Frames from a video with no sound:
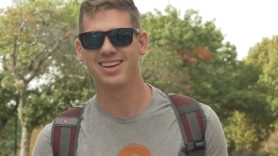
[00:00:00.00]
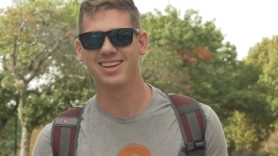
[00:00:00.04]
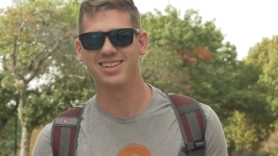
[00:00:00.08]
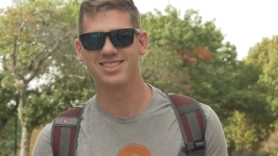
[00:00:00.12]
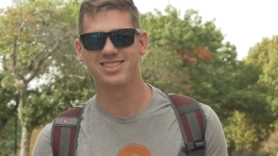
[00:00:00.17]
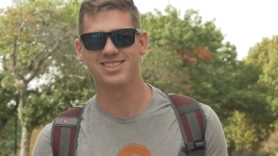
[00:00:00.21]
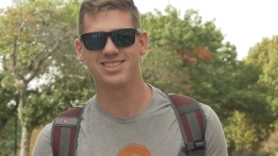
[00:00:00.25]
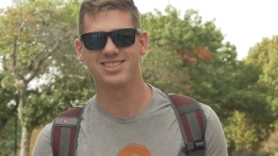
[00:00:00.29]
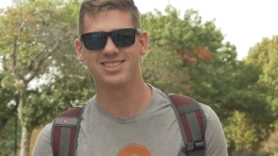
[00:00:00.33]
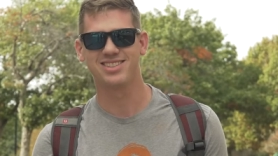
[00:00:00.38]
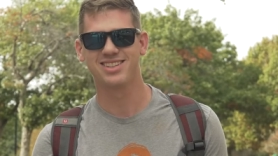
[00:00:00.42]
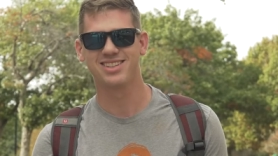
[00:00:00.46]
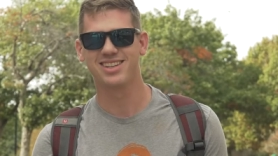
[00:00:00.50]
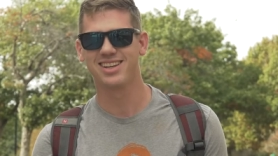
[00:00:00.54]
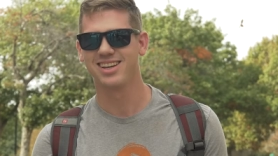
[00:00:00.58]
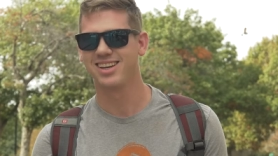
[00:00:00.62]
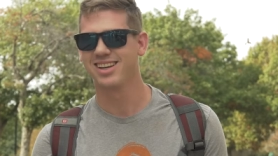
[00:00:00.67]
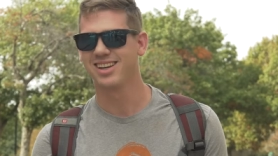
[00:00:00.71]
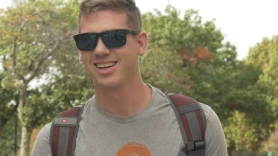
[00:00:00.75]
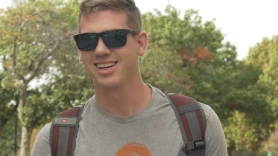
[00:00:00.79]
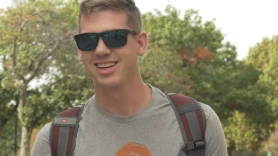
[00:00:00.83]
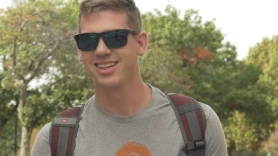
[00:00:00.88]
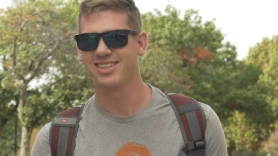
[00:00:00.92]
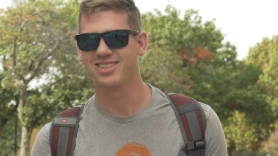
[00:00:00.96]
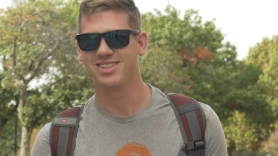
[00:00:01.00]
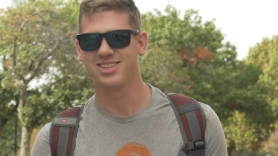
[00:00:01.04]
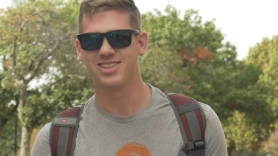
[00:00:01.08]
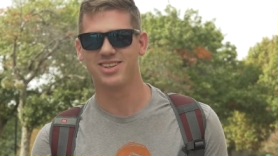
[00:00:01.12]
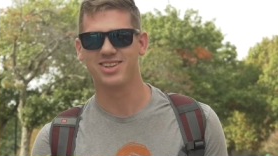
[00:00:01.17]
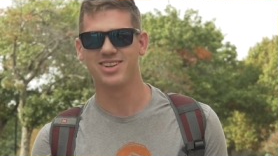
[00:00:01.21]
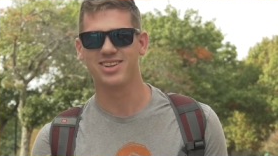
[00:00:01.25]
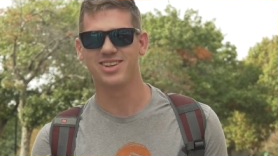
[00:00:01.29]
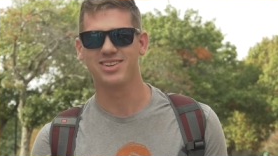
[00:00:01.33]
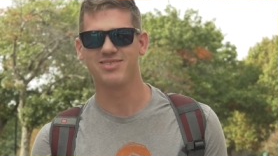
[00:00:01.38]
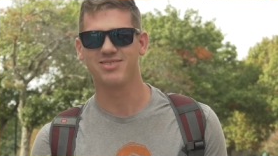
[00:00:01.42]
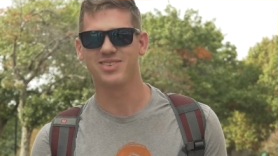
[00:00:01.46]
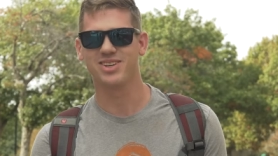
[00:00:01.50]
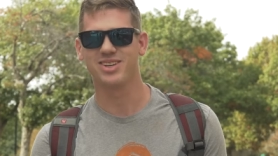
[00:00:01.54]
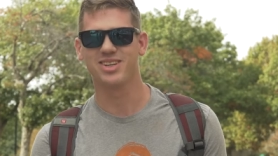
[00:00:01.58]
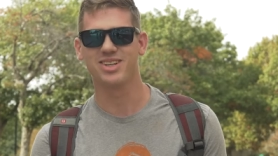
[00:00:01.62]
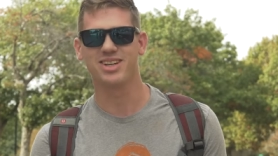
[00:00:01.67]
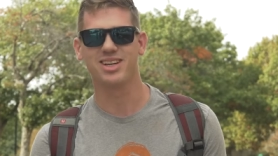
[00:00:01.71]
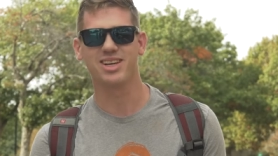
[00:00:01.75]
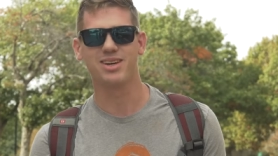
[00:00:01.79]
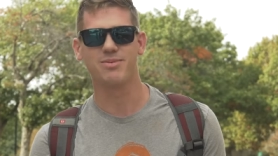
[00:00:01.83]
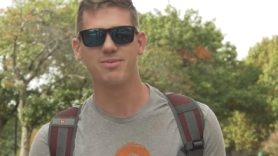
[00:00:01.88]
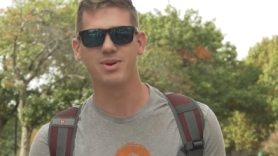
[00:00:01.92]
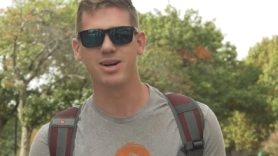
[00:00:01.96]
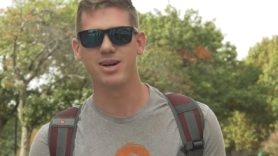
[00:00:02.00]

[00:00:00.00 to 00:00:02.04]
it's it's good. I'm looking to get